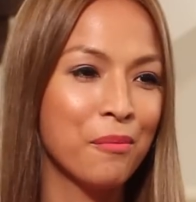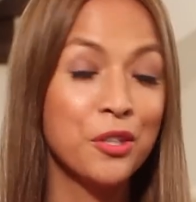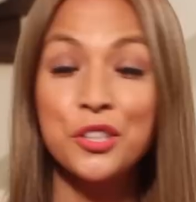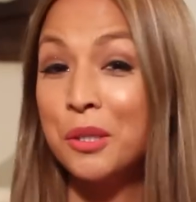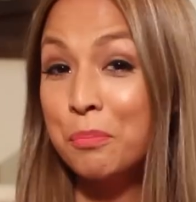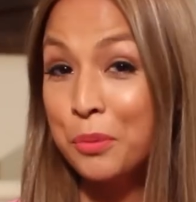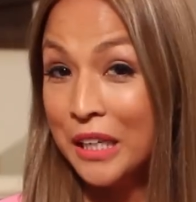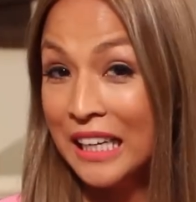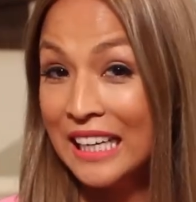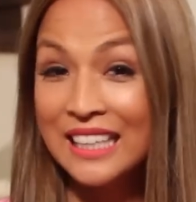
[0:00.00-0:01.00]
You're still
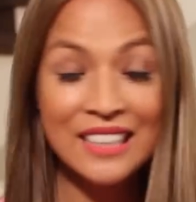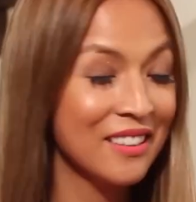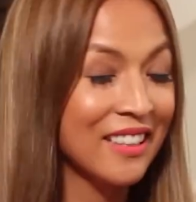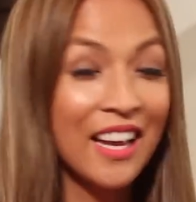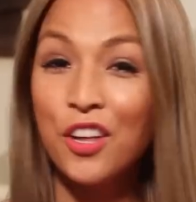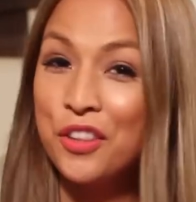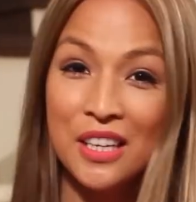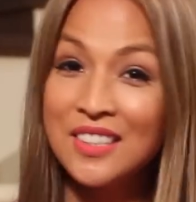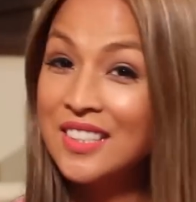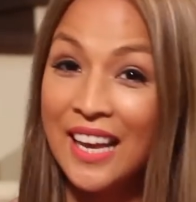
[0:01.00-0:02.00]
pretty,
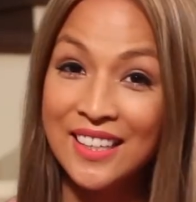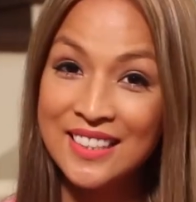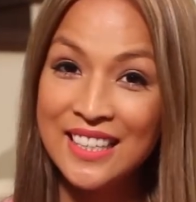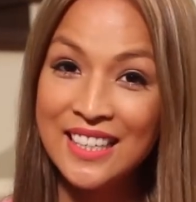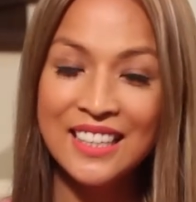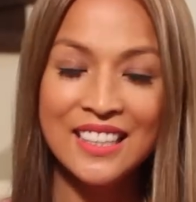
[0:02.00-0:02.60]
healthy, and sexy.